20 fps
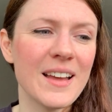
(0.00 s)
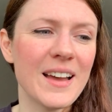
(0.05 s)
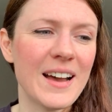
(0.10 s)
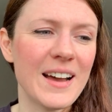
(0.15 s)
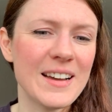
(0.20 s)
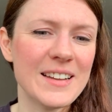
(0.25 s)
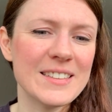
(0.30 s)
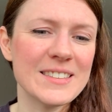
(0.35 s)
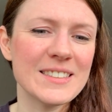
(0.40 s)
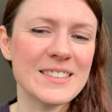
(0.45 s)

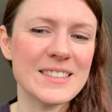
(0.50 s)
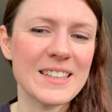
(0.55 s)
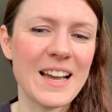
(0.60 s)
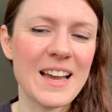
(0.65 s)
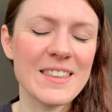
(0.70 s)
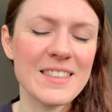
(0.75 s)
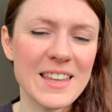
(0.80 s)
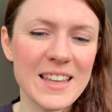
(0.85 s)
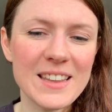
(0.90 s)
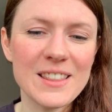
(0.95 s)
And
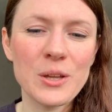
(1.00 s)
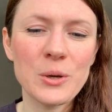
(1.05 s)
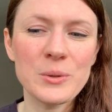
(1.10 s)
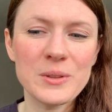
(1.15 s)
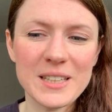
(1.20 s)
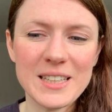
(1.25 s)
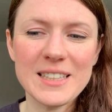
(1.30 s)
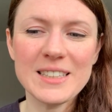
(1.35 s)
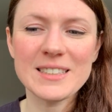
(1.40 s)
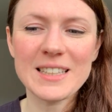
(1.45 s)
I think though
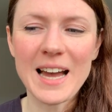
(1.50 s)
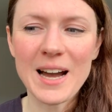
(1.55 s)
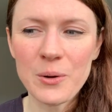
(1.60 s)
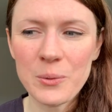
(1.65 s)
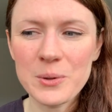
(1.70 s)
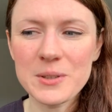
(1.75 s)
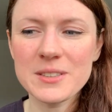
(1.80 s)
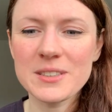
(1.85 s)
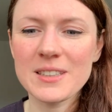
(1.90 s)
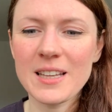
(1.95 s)
these
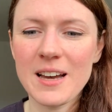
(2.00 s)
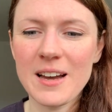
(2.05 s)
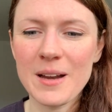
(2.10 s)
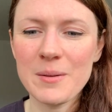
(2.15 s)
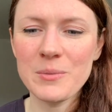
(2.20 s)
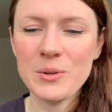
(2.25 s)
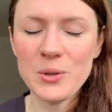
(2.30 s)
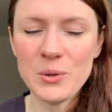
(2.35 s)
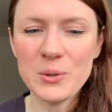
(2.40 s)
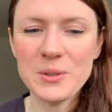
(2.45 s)
hours that
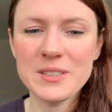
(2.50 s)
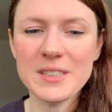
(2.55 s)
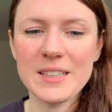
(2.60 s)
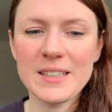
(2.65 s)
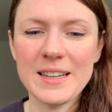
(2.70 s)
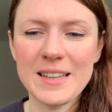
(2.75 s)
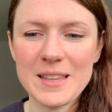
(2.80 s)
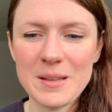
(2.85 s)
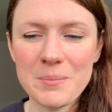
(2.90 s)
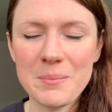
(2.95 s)
I'm
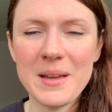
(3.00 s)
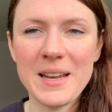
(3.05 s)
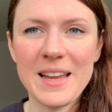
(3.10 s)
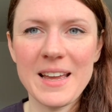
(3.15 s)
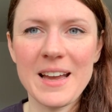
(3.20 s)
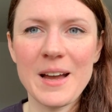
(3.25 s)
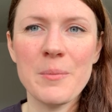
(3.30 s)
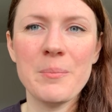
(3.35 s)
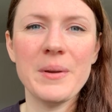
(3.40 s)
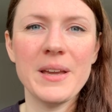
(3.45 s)
using at the
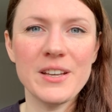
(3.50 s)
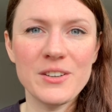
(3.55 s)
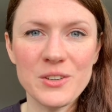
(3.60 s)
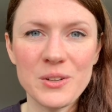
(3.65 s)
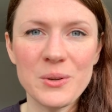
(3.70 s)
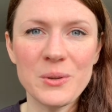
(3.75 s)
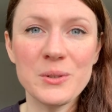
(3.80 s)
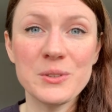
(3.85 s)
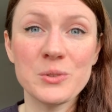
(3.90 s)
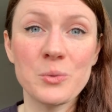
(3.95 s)
minute are being
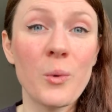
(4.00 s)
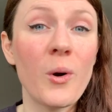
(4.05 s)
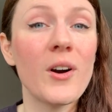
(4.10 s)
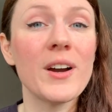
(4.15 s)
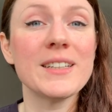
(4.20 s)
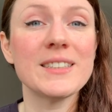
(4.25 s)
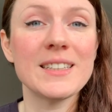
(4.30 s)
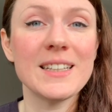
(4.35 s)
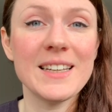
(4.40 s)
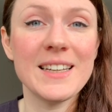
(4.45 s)
used
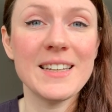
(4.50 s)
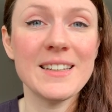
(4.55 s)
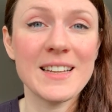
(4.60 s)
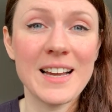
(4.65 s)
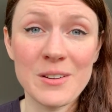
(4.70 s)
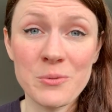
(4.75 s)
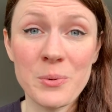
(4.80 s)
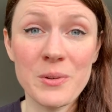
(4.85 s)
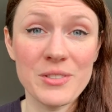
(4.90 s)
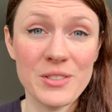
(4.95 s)
wisely
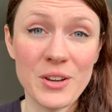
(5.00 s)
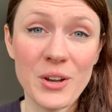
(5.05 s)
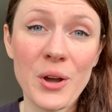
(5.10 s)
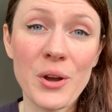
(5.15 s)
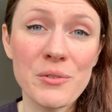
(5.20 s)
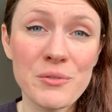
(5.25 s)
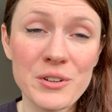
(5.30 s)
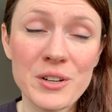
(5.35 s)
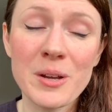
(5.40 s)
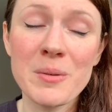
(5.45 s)
with the
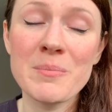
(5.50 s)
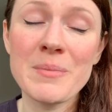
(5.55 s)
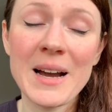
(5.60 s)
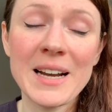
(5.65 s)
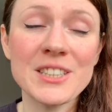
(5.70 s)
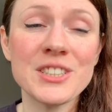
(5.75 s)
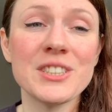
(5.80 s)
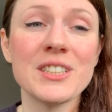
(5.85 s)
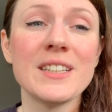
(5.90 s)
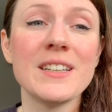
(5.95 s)
COVID
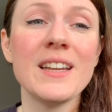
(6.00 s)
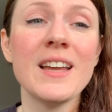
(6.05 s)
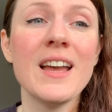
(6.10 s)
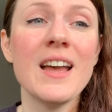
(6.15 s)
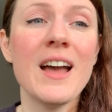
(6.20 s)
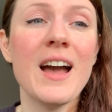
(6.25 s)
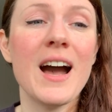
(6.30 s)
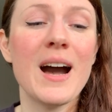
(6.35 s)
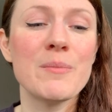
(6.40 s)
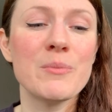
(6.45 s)
compassion.
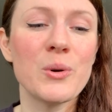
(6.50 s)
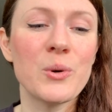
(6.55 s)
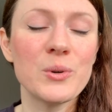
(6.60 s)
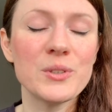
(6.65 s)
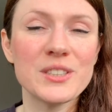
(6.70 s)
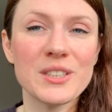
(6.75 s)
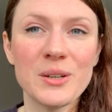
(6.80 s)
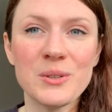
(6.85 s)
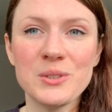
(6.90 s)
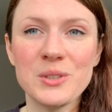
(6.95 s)
I'm
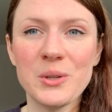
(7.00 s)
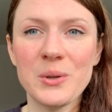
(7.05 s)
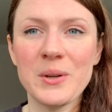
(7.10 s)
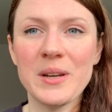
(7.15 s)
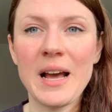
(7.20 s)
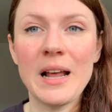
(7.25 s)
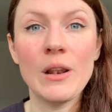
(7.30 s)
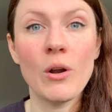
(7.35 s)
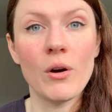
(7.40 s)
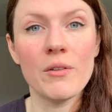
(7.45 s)
also
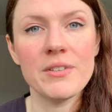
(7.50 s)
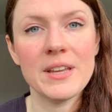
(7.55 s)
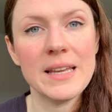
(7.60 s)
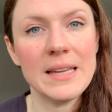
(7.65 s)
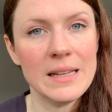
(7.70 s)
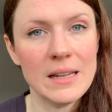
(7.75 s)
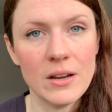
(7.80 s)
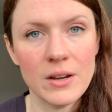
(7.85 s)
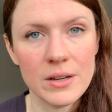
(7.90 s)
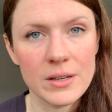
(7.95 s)
doing a lot of
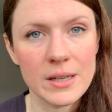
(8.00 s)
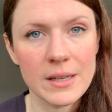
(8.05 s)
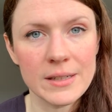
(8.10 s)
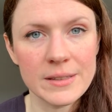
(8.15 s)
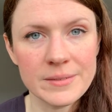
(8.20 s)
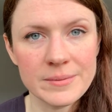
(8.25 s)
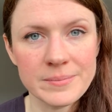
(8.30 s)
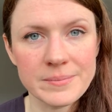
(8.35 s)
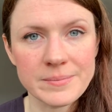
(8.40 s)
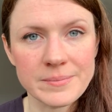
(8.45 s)

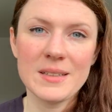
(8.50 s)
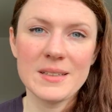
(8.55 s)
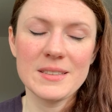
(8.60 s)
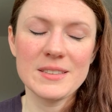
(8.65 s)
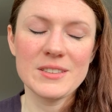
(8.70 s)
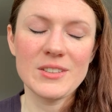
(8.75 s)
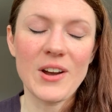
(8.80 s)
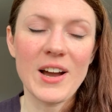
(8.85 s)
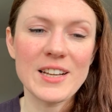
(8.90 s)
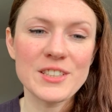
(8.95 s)
e-learning.
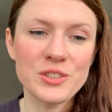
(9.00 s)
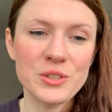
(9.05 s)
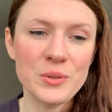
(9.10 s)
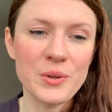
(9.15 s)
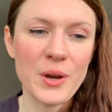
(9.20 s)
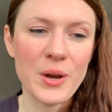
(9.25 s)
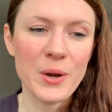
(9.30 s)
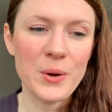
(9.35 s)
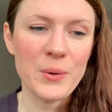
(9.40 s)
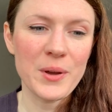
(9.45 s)
So as you
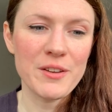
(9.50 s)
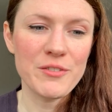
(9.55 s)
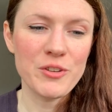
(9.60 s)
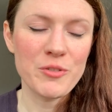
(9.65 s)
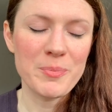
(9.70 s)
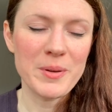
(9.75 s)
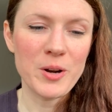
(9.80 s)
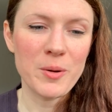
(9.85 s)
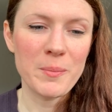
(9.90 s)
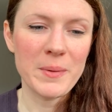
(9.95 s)
know, if
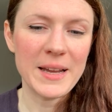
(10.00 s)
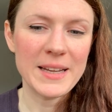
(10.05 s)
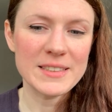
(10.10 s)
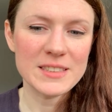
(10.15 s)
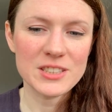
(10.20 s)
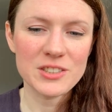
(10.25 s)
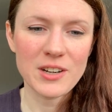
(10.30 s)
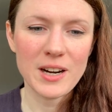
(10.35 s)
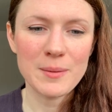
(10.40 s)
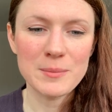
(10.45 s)
you've been on my
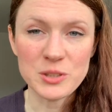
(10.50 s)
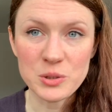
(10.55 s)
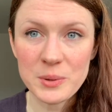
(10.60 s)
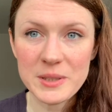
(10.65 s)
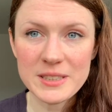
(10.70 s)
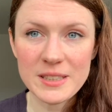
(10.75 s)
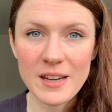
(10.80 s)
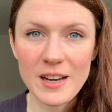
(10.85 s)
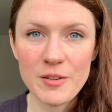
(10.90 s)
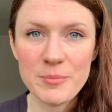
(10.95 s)
Instagram and
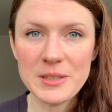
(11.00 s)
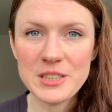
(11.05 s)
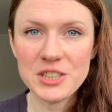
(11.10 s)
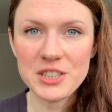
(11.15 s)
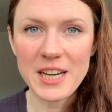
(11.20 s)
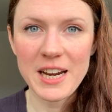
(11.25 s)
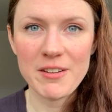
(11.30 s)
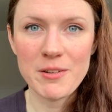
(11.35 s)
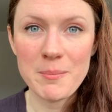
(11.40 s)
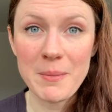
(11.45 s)
Twitter, I've been
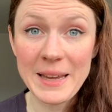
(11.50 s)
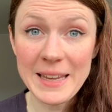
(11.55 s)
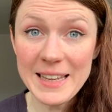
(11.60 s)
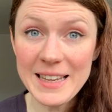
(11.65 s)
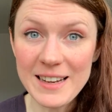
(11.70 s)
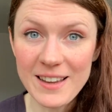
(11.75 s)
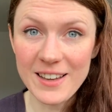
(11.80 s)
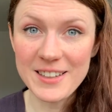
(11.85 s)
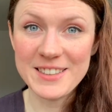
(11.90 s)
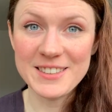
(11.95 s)
sharing my
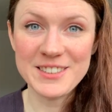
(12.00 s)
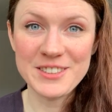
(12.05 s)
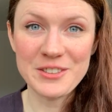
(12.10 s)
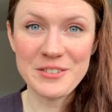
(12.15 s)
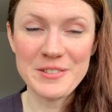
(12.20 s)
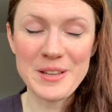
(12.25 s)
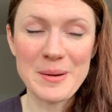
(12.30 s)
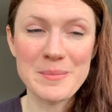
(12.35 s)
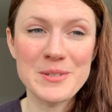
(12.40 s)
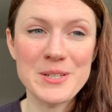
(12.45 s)
e-learning
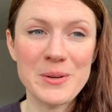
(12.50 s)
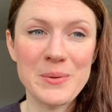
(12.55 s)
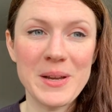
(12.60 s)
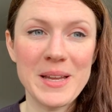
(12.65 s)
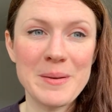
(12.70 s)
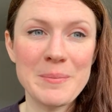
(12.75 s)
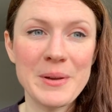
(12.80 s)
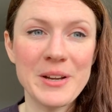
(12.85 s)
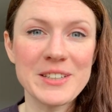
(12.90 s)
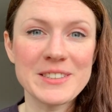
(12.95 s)
stuff that I'm
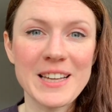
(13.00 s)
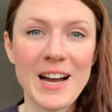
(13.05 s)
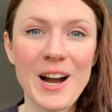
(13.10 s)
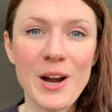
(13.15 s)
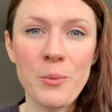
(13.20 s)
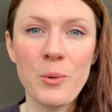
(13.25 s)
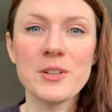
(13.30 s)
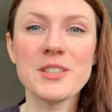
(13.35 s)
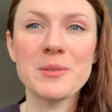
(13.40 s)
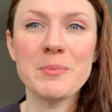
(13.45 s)
doing, because I
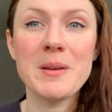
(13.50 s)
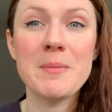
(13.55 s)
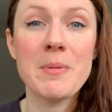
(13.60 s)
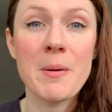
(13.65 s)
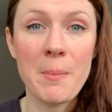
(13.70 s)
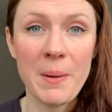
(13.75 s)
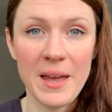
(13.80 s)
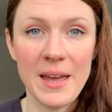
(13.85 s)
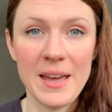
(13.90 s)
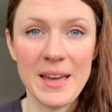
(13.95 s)
want to be
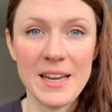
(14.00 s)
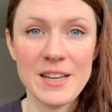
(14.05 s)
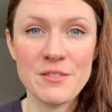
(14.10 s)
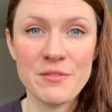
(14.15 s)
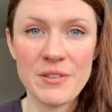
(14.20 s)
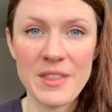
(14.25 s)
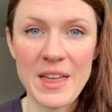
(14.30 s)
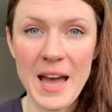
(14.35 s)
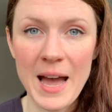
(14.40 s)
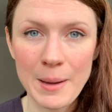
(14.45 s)
prepared
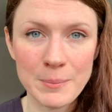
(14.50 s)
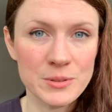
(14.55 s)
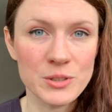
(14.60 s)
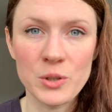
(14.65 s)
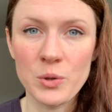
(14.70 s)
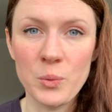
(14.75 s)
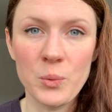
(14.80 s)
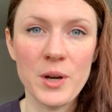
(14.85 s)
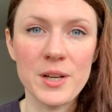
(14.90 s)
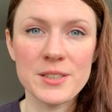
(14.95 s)
for the
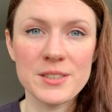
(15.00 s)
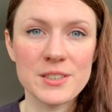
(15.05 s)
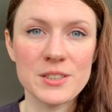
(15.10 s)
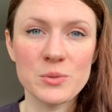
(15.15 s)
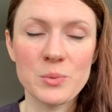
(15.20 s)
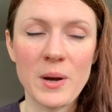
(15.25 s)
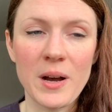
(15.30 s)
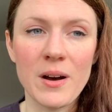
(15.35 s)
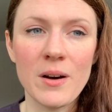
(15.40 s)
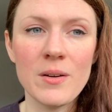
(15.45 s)
absolute worst as
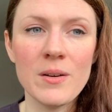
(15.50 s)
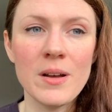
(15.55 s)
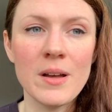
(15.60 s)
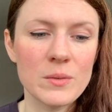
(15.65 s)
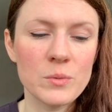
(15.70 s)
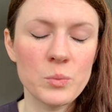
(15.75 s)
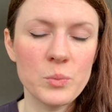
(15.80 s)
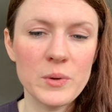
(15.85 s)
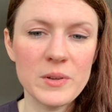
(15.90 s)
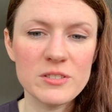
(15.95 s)
well.
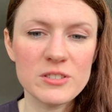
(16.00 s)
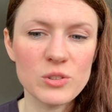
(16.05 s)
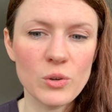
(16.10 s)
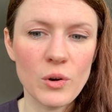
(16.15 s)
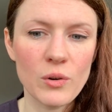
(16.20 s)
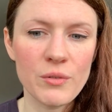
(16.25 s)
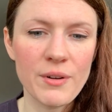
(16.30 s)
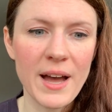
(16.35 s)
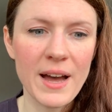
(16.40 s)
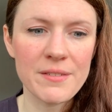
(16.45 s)
We sort
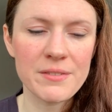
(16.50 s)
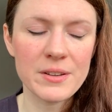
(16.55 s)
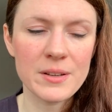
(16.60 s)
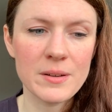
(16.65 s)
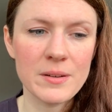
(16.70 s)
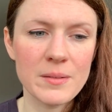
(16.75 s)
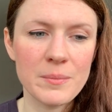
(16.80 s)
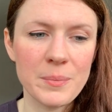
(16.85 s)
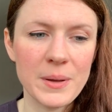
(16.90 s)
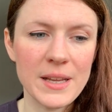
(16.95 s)
of
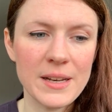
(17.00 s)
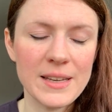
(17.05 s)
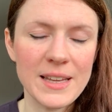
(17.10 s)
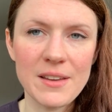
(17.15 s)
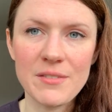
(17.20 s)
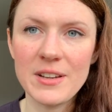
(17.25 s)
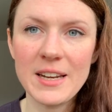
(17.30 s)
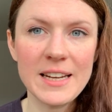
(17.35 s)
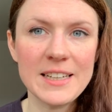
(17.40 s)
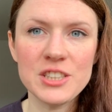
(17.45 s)
haven't been
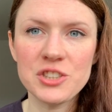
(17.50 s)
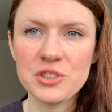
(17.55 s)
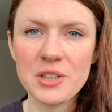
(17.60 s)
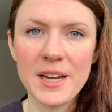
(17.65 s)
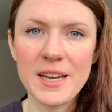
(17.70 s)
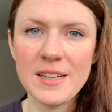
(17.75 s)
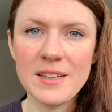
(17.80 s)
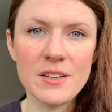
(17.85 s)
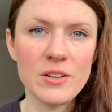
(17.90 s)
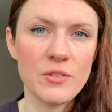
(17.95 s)
given any
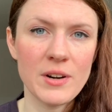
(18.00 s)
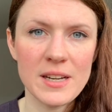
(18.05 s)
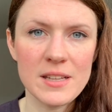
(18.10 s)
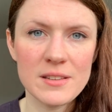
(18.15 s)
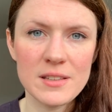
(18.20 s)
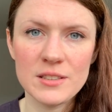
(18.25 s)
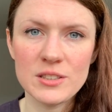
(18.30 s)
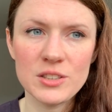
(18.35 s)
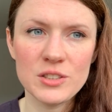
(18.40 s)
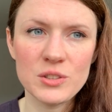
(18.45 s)
training or
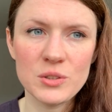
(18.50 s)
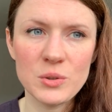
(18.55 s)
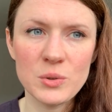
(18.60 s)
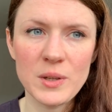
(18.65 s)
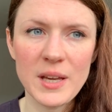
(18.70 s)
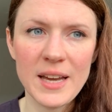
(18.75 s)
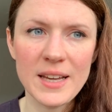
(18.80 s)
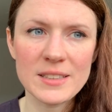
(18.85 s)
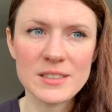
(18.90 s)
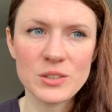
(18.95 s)
anything to do
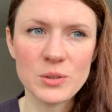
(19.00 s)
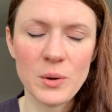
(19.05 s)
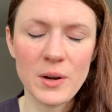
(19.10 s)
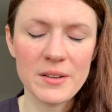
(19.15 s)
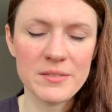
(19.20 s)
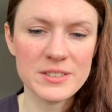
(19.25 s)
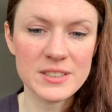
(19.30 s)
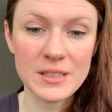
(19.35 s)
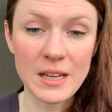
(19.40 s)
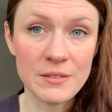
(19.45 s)
yet. So
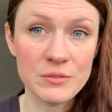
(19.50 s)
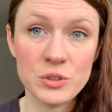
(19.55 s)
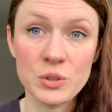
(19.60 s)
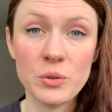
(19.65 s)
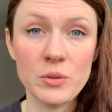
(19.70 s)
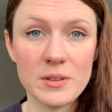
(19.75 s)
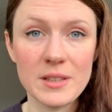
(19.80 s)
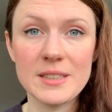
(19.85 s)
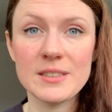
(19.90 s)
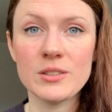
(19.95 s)
I've
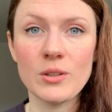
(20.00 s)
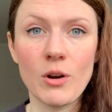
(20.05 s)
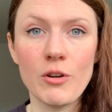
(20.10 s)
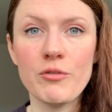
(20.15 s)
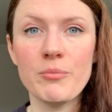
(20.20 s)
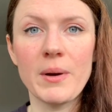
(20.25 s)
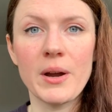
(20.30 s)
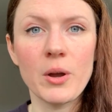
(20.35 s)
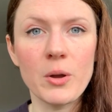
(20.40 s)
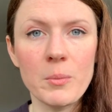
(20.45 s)
took this
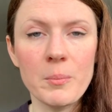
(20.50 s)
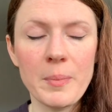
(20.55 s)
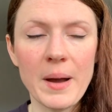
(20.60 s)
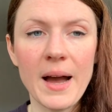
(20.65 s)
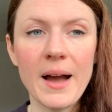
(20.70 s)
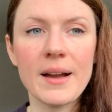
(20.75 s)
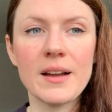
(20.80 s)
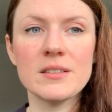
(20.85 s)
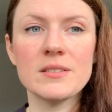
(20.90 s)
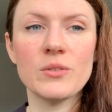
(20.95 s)
off my own
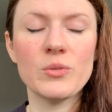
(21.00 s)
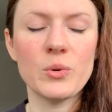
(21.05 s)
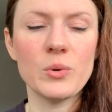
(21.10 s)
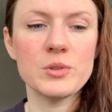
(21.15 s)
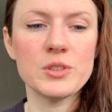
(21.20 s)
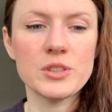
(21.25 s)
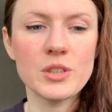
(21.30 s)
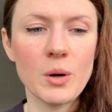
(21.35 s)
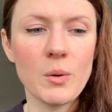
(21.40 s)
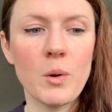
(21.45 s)
back and
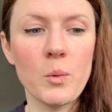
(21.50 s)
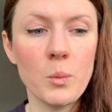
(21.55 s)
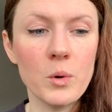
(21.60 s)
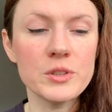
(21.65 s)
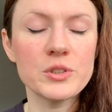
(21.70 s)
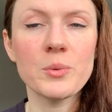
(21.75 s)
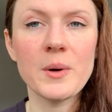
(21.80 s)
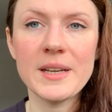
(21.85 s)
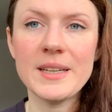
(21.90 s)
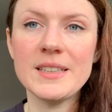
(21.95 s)
thought, you know
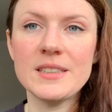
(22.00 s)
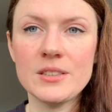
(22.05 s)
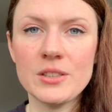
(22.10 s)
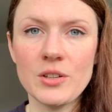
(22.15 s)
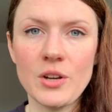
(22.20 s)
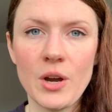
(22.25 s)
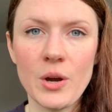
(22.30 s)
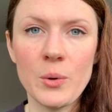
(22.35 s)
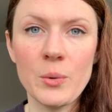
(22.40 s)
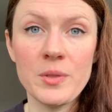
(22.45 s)
what do I need to
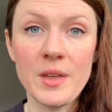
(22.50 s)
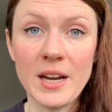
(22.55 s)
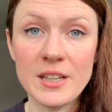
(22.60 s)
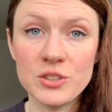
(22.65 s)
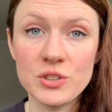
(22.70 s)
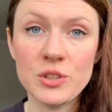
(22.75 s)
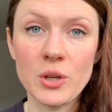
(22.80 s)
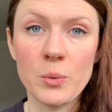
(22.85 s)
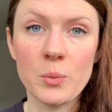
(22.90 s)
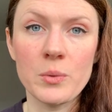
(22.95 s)
know that I
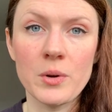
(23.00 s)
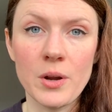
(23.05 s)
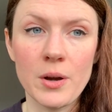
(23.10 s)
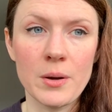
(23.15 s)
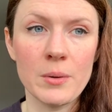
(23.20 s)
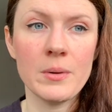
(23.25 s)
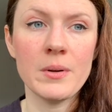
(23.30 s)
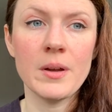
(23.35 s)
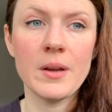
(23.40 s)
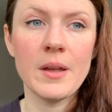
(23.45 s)
don't
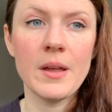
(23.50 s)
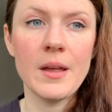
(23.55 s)
know?